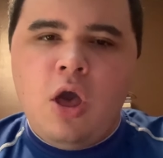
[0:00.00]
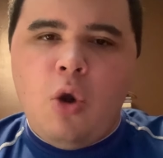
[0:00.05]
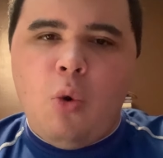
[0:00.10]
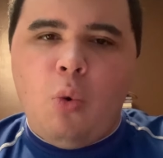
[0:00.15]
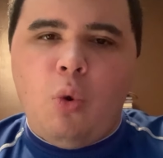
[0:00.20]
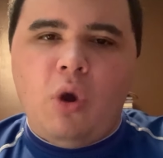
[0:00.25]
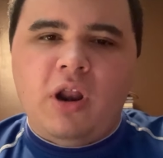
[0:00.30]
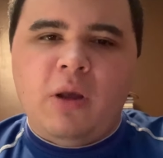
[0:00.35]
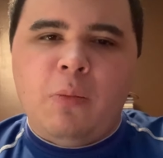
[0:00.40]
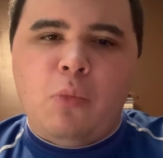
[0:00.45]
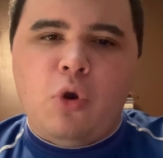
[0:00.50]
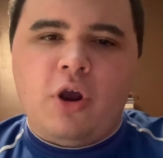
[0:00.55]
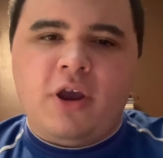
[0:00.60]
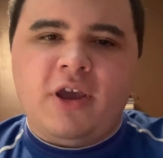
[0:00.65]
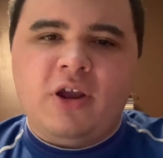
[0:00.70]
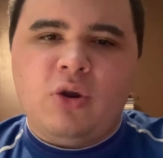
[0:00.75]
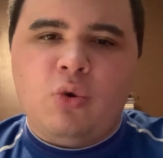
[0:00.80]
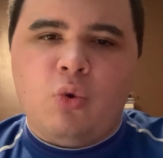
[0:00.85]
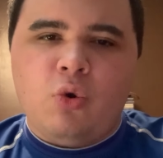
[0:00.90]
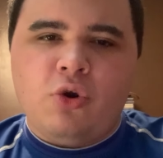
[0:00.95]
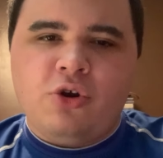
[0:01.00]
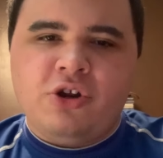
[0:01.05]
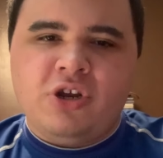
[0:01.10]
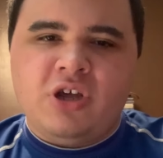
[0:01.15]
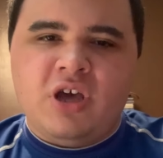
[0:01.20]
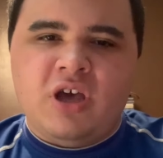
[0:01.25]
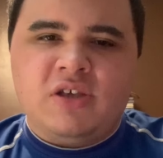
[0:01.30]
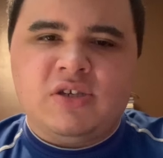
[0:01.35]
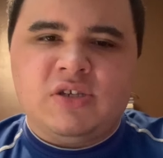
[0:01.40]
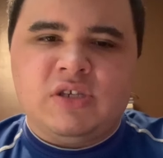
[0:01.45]
What a market order
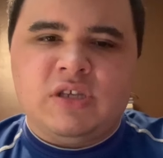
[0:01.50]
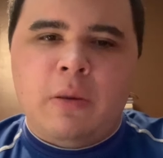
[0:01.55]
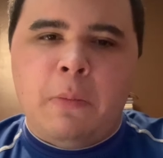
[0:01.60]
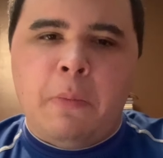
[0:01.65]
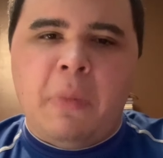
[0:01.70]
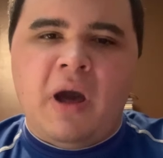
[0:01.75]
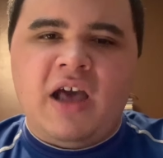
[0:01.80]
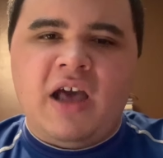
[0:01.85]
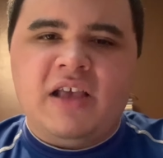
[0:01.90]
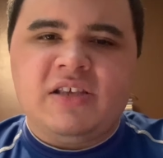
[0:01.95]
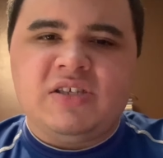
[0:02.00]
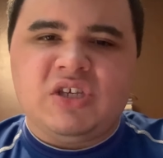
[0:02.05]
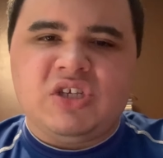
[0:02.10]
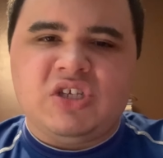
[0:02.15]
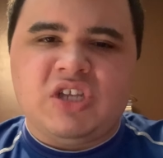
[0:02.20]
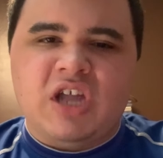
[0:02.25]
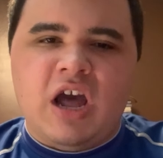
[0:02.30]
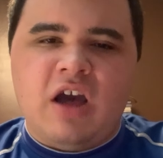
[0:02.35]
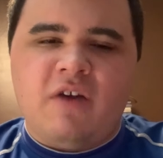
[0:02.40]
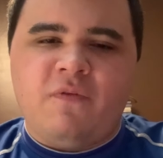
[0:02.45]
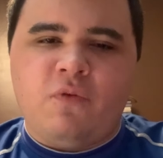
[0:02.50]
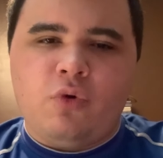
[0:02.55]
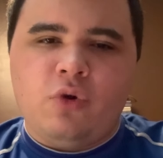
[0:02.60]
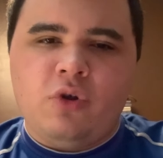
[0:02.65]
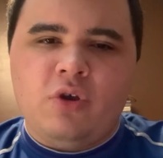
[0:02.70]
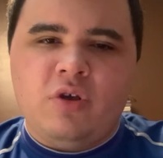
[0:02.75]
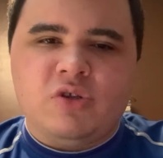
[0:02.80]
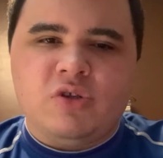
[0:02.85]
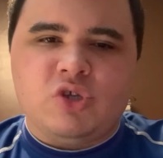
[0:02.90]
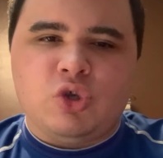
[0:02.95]
does is it buys the stock
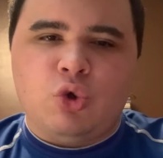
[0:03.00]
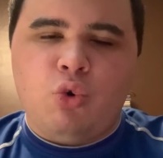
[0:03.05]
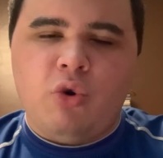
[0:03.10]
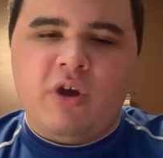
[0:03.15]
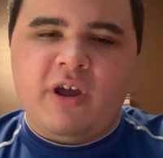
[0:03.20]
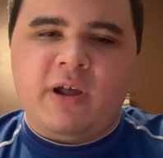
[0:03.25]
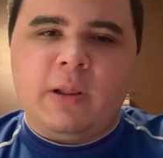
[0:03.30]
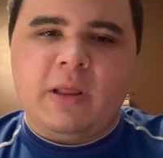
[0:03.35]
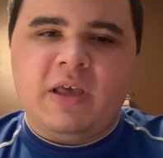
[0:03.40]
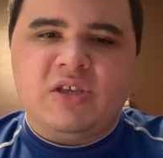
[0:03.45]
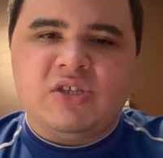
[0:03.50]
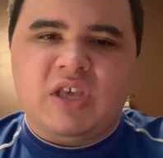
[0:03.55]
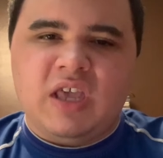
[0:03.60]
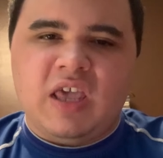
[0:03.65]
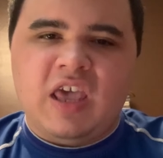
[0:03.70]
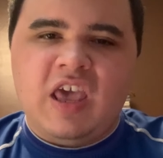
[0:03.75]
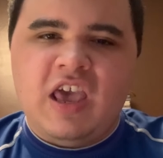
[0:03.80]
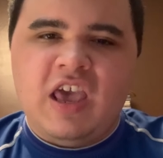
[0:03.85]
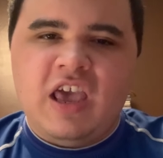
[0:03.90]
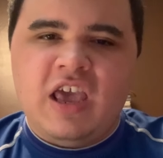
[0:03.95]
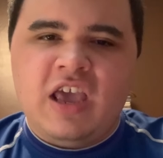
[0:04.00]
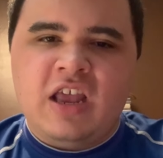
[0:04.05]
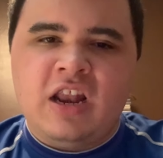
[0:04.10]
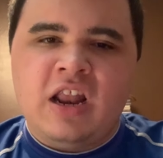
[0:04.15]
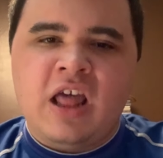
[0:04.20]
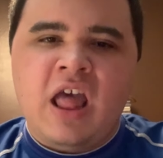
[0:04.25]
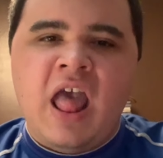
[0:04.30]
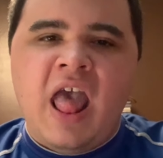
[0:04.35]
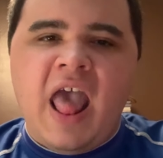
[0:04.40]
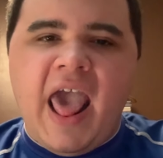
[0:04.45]
for you as quickly as it
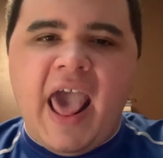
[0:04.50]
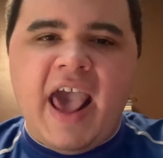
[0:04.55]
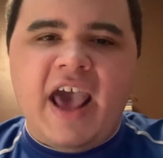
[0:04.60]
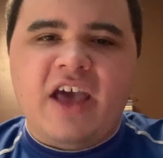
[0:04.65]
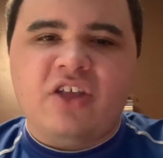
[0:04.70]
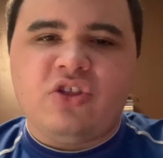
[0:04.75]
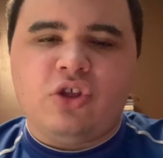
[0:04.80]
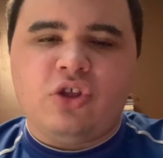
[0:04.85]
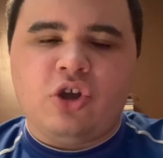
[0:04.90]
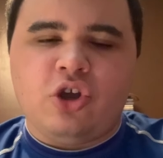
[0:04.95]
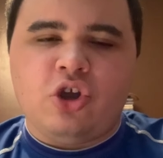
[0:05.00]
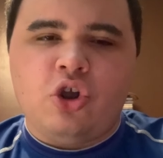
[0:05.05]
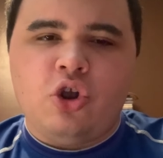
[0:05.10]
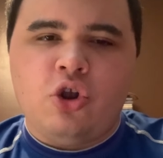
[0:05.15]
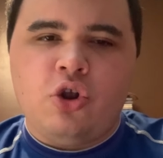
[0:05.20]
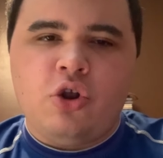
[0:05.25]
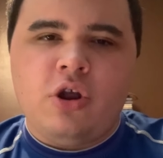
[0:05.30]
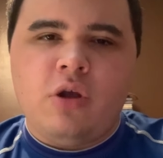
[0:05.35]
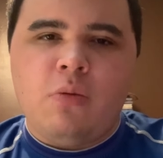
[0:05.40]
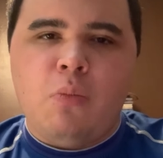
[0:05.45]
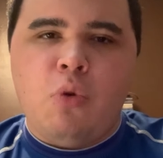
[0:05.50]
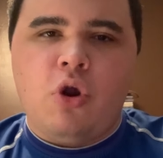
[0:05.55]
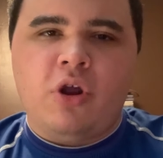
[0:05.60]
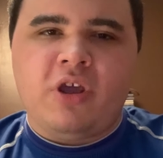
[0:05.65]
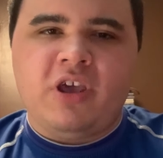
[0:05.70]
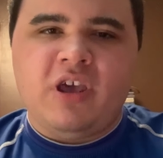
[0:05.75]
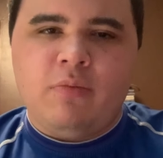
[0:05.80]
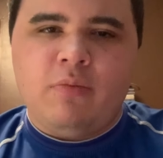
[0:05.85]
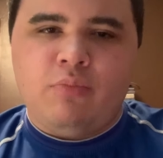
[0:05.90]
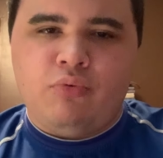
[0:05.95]
can at the current
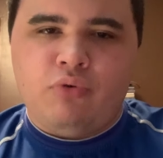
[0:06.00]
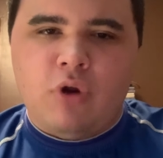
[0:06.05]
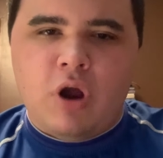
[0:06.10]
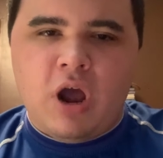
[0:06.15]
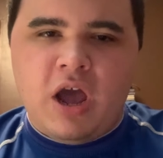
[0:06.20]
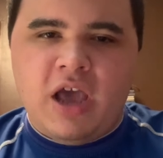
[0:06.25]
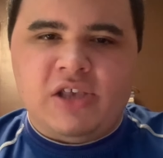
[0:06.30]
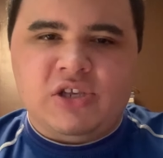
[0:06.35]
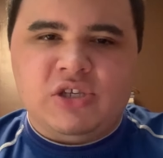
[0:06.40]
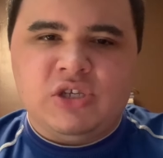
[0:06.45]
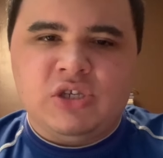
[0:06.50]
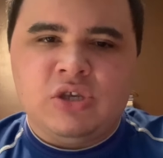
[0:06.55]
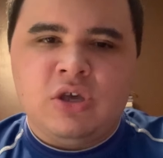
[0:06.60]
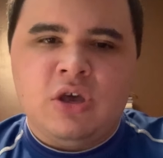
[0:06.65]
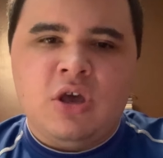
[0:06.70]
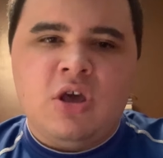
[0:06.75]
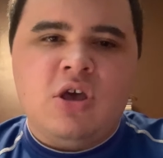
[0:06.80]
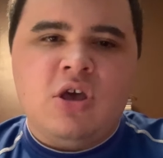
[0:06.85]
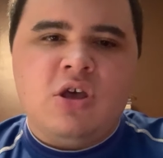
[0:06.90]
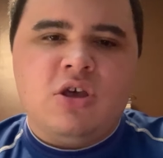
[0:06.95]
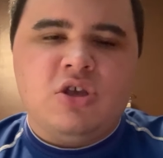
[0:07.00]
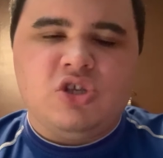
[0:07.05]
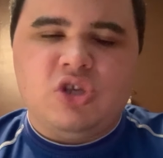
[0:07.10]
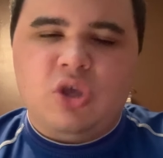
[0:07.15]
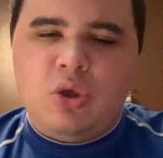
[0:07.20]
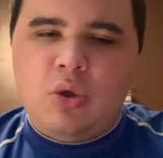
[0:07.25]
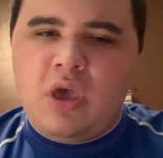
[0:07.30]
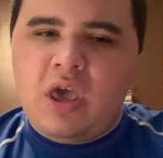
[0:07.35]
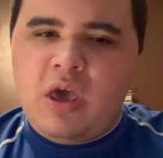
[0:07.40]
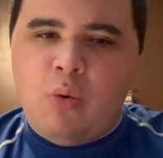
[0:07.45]
market price. So
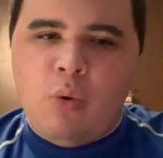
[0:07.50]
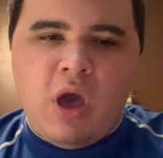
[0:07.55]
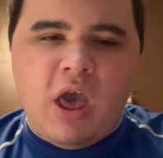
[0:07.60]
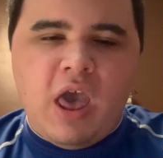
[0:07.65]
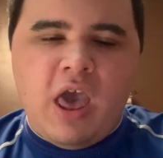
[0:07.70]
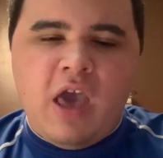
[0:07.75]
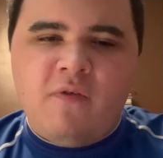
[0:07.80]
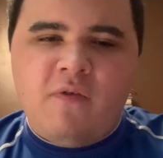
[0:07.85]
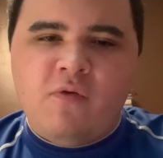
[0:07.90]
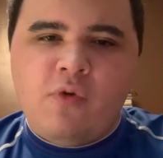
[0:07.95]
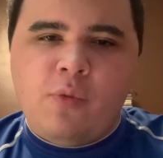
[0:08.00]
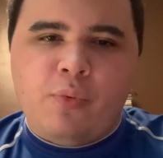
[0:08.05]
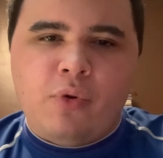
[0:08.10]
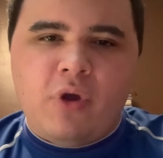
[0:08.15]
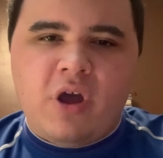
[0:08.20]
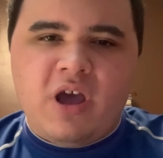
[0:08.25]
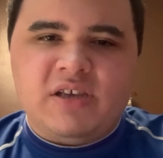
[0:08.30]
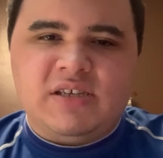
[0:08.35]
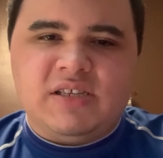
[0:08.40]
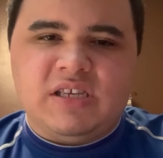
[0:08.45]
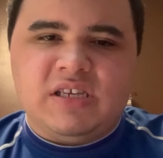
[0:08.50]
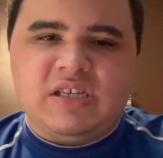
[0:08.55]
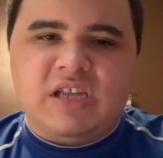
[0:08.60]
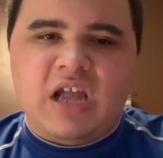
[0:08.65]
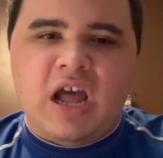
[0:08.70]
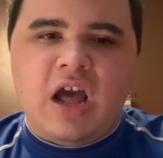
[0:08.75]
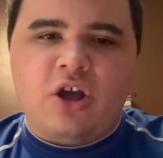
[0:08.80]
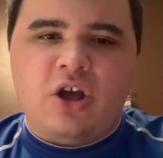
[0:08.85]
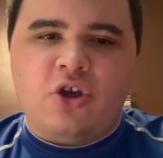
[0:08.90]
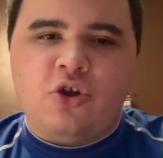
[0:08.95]
you get whatever price the
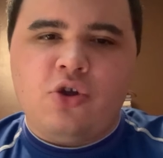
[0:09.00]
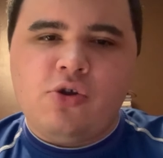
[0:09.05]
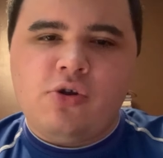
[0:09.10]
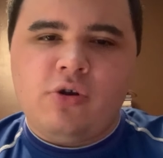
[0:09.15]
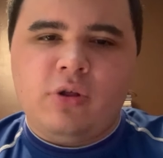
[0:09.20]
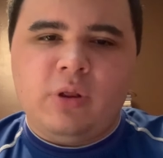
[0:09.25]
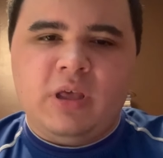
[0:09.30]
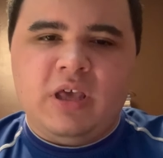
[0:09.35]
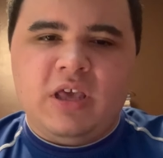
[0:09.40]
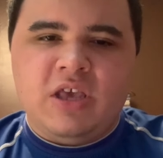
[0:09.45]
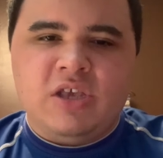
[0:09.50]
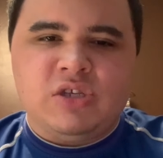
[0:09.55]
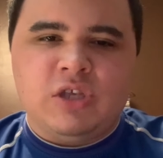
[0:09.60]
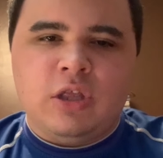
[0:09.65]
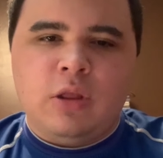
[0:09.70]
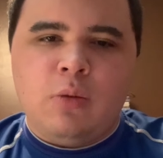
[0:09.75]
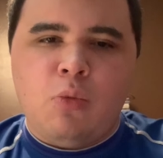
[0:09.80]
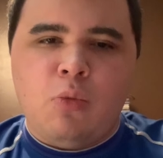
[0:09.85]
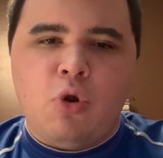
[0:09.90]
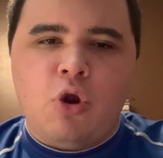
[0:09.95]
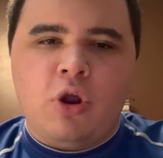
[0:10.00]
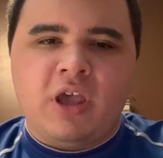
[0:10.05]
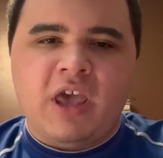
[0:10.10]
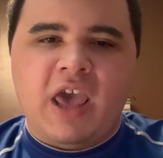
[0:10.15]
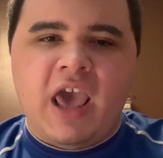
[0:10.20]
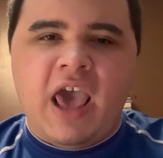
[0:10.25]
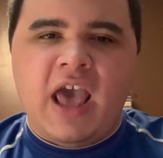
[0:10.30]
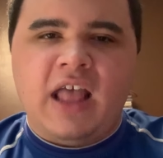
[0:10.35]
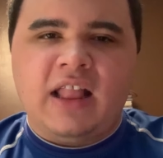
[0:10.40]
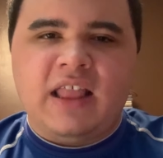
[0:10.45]
stock currently is in the
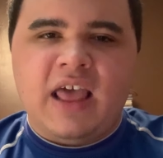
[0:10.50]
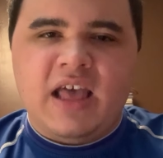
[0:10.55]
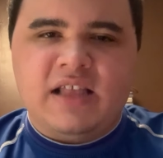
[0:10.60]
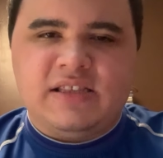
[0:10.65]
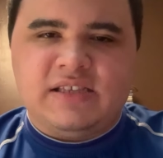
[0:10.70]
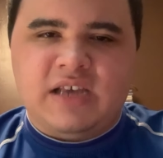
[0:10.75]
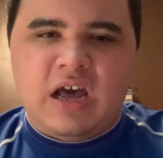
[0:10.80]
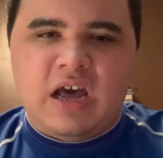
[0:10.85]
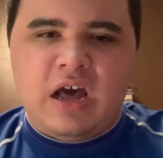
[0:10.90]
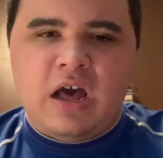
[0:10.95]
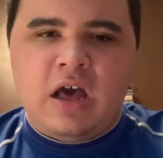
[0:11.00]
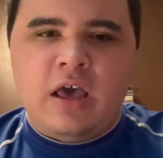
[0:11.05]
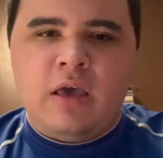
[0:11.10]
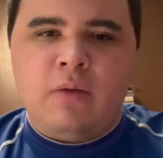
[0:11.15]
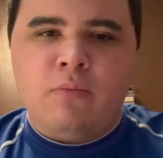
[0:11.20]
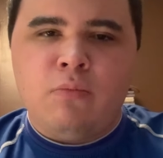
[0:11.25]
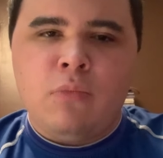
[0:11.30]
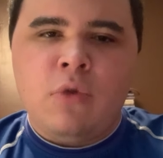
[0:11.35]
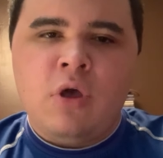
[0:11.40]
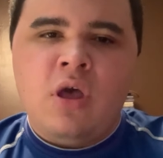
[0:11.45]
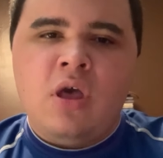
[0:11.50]
market at that time.